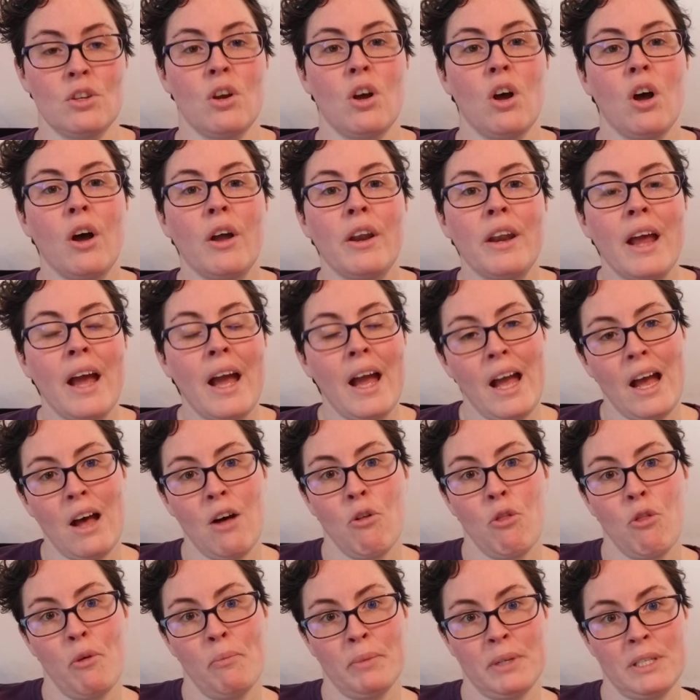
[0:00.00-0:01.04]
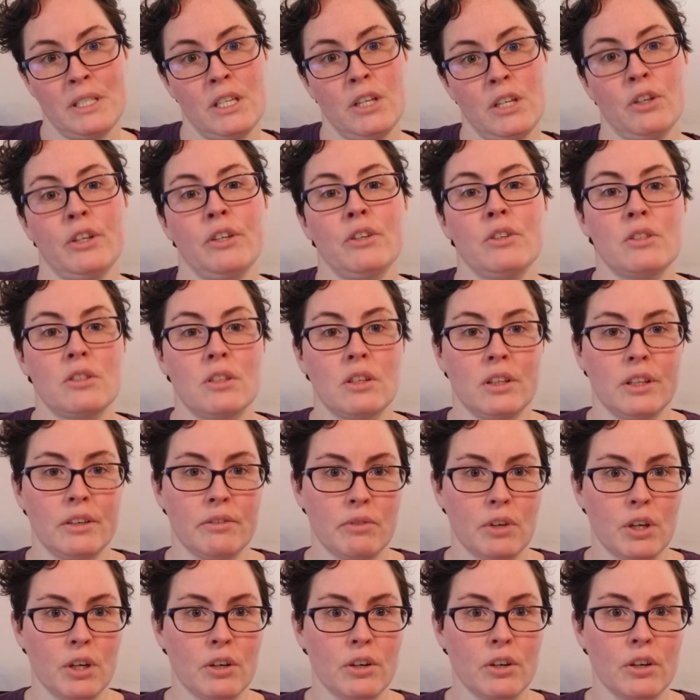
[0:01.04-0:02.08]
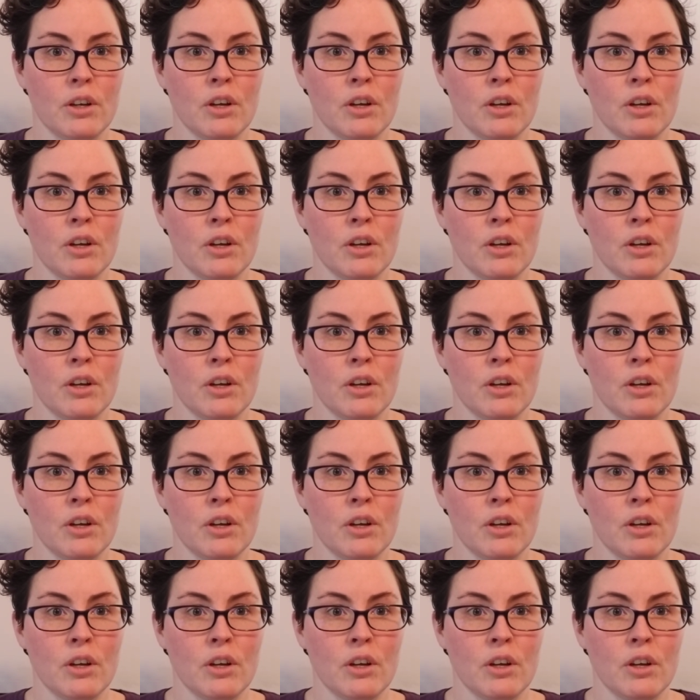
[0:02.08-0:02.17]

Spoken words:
on how the material is delivered.